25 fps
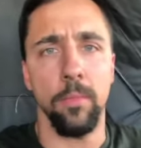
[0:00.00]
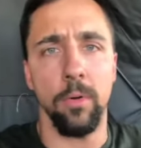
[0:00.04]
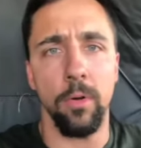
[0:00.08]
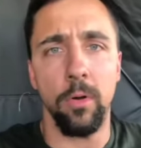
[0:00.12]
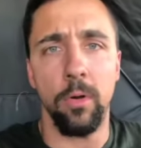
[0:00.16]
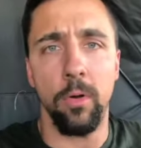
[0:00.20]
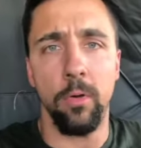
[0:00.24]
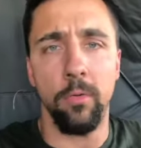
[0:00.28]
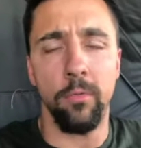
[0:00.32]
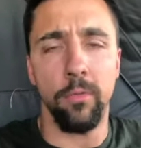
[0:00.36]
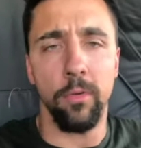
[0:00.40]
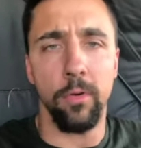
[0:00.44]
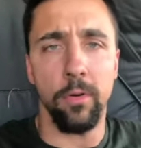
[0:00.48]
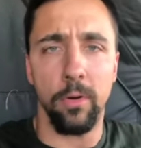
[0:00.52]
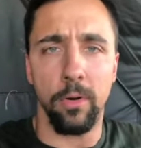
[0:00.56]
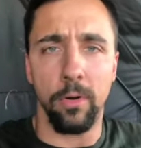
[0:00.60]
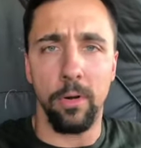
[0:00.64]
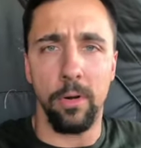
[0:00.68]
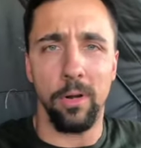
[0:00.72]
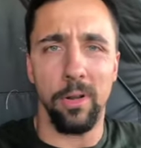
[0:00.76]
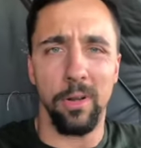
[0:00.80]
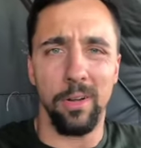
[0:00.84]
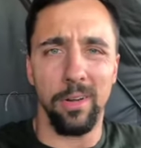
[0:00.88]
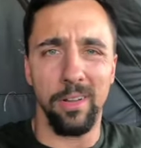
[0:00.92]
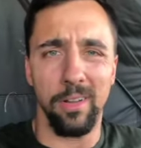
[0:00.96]
over
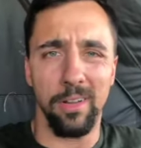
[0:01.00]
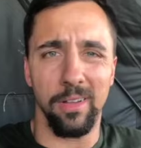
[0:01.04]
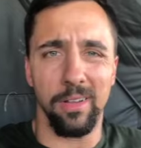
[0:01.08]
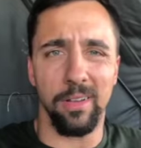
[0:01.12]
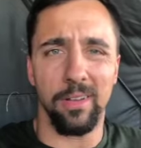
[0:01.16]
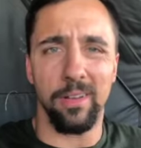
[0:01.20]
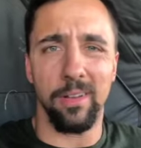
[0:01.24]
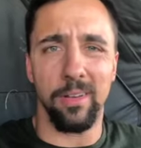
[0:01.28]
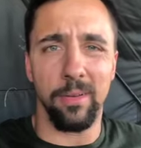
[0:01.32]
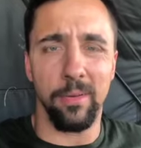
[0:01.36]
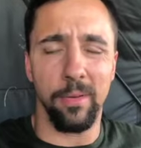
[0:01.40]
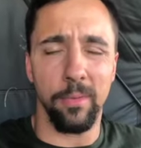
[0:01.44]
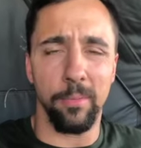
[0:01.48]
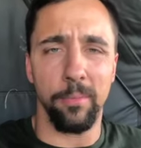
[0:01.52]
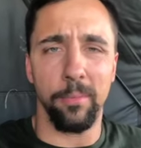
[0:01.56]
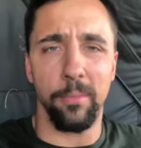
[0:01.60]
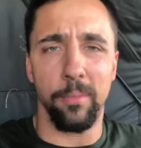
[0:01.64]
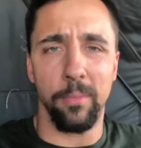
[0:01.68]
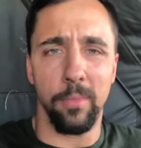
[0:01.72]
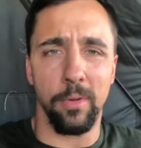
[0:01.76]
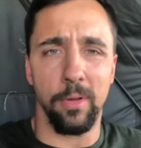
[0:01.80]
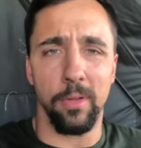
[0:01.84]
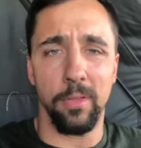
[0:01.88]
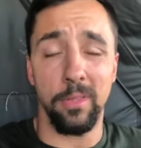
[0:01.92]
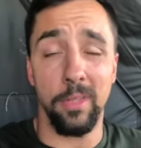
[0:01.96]

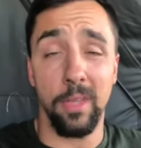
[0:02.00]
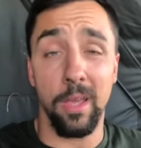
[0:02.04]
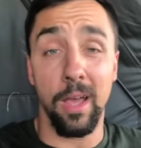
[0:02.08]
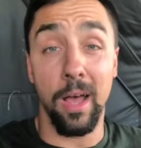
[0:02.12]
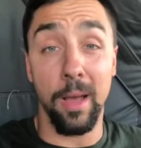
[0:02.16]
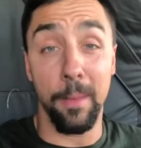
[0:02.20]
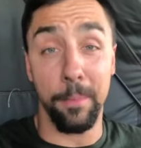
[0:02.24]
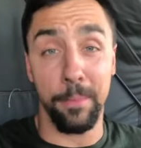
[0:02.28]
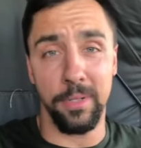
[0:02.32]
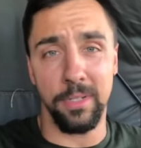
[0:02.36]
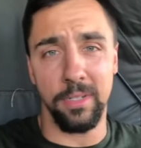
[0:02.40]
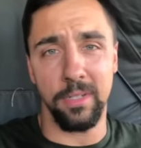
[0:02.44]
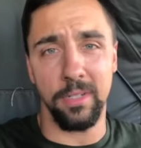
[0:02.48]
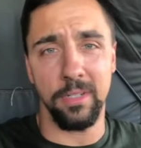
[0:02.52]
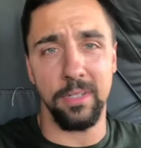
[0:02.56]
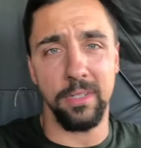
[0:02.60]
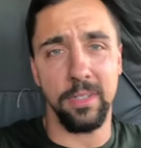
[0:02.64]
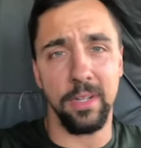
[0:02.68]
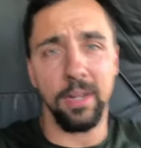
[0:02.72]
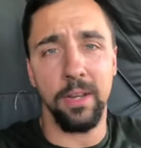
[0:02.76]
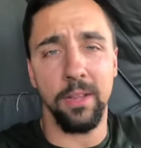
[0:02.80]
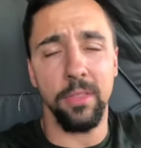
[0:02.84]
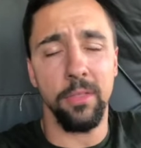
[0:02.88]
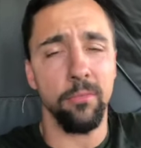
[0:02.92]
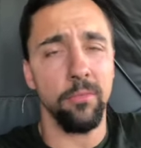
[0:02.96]
on the opposite
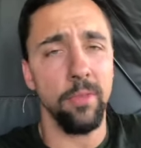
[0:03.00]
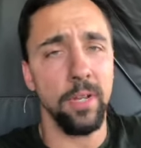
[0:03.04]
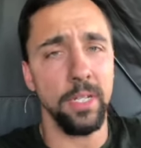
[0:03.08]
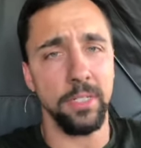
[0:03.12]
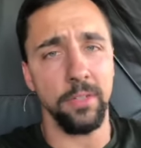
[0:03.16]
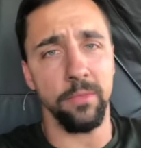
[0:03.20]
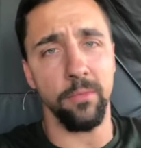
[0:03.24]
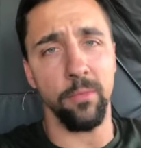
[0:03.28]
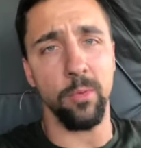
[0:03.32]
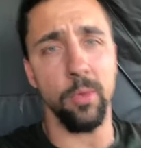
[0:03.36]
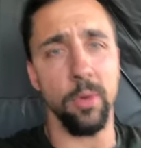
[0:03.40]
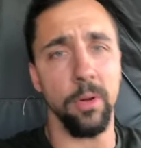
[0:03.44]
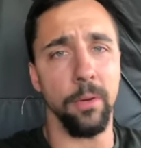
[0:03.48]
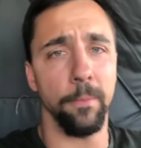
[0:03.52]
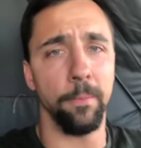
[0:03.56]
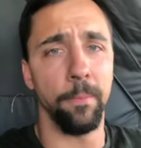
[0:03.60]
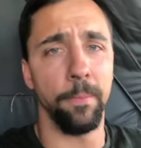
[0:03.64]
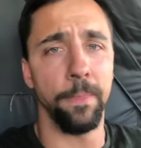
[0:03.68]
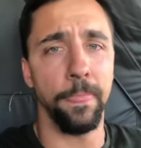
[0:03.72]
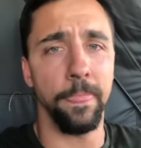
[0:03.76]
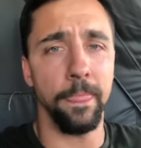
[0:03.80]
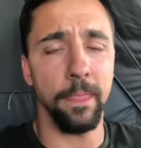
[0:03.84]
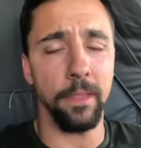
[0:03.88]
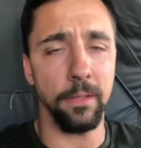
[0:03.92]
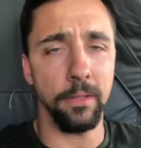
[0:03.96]
side of the reservoir.
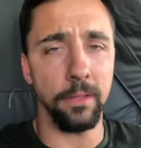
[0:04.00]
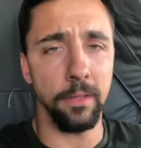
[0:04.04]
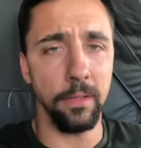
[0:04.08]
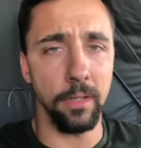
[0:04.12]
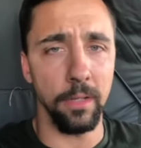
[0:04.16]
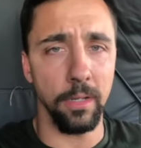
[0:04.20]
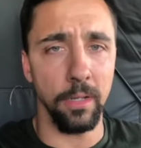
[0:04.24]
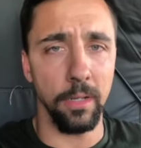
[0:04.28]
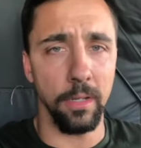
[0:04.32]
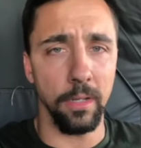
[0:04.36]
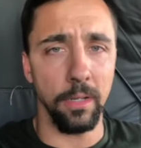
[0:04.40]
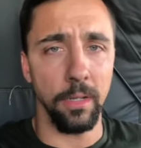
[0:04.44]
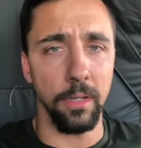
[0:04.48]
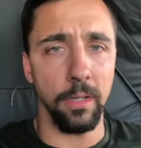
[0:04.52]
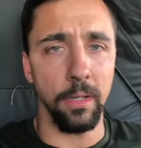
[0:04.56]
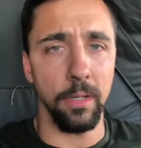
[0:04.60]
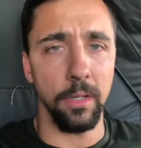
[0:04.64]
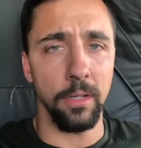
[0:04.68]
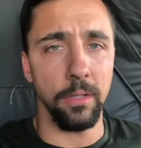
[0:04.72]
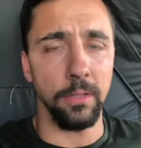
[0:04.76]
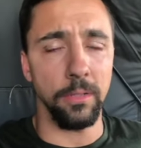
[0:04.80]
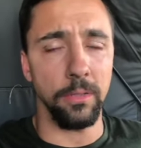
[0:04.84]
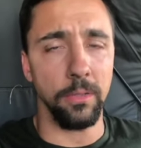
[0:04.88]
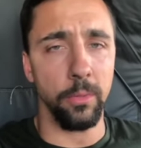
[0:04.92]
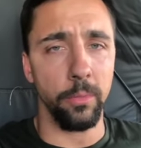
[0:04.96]

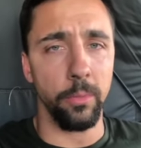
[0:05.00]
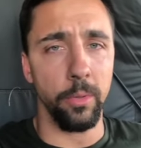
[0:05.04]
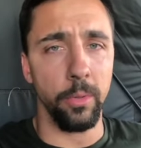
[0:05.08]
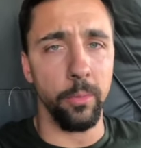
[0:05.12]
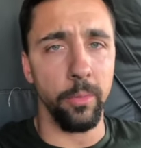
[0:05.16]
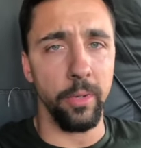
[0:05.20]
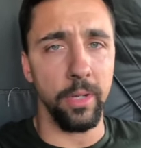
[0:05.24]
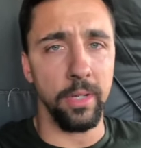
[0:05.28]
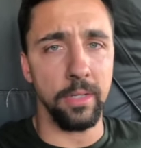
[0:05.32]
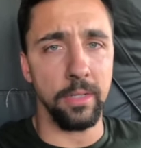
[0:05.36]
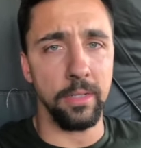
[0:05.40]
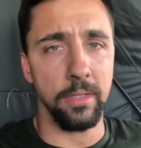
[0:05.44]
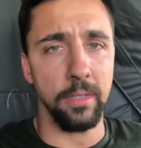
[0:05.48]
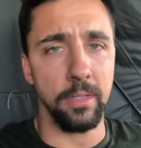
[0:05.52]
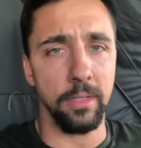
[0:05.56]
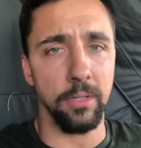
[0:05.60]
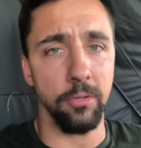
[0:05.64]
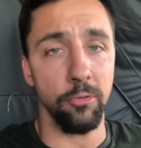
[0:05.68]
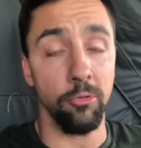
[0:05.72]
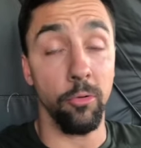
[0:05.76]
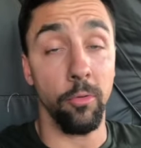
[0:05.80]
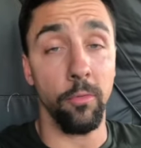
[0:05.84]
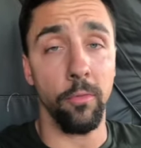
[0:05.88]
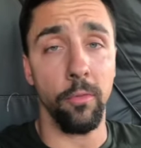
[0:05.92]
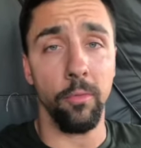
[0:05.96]
So we went and
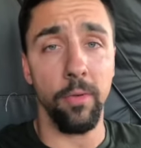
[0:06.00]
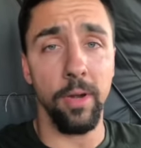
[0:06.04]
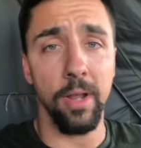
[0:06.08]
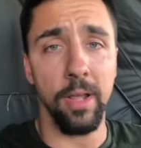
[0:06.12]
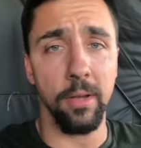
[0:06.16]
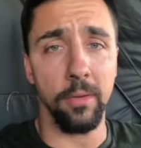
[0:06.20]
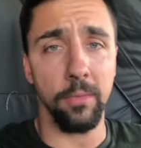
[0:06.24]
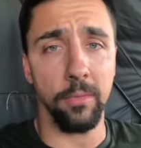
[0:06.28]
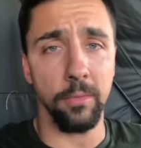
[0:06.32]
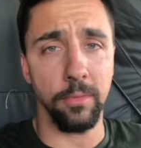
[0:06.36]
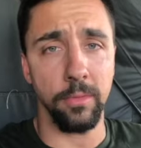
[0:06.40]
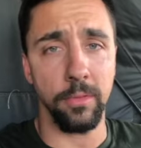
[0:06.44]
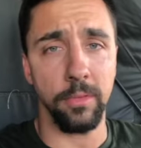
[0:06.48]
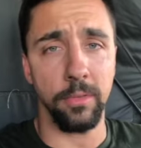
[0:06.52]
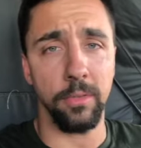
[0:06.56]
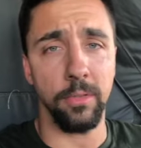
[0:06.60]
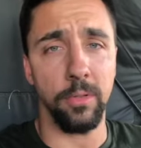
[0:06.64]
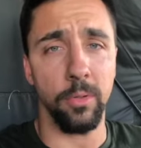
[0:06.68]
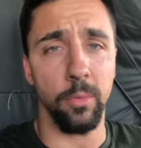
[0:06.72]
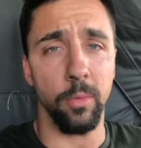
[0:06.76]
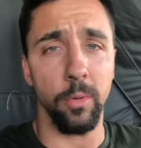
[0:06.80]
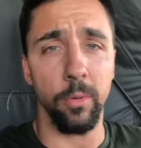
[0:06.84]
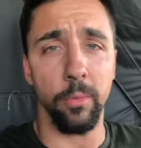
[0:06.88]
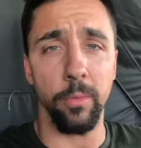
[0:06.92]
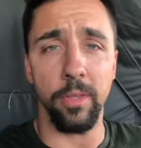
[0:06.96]
drove around
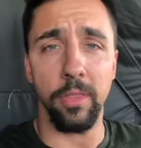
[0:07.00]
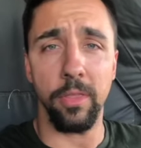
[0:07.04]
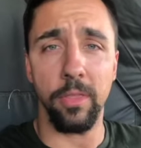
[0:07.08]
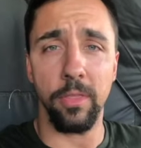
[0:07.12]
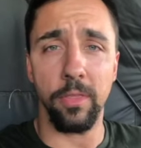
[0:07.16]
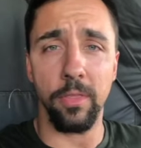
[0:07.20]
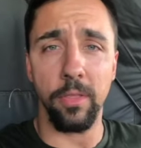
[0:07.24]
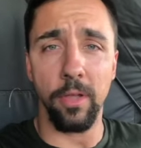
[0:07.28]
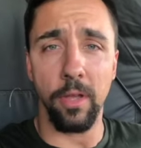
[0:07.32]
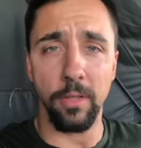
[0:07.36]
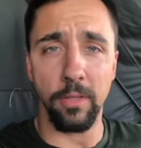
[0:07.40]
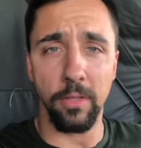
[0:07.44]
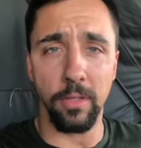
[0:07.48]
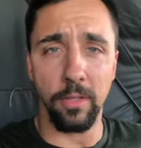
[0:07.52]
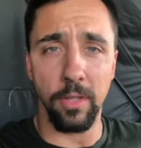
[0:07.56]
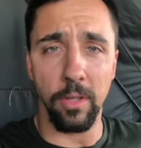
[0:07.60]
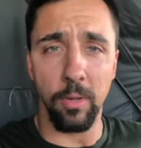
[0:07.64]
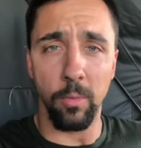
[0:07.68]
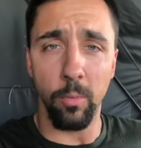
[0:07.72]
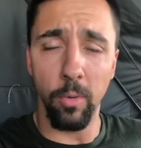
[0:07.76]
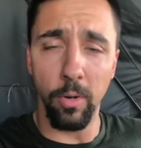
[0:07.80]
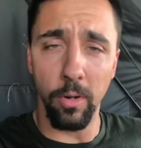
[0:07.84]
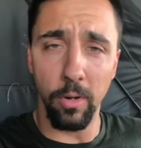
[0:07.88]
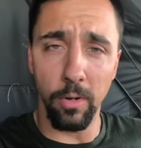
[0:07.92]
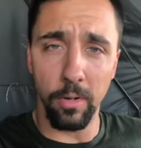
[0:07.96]
to where we thought that they
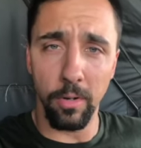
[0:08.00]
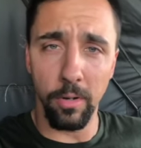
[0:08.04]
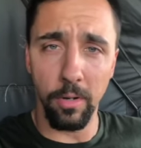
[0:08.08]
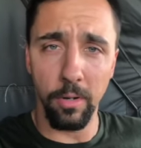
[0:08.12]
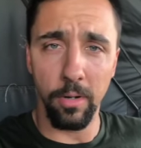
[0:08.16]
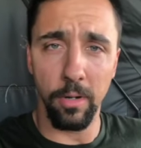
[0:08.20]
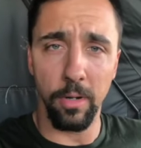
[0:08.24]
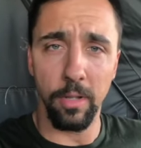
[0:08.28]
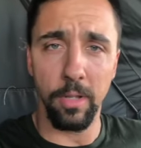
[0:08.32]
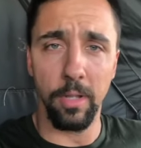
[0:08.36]
were,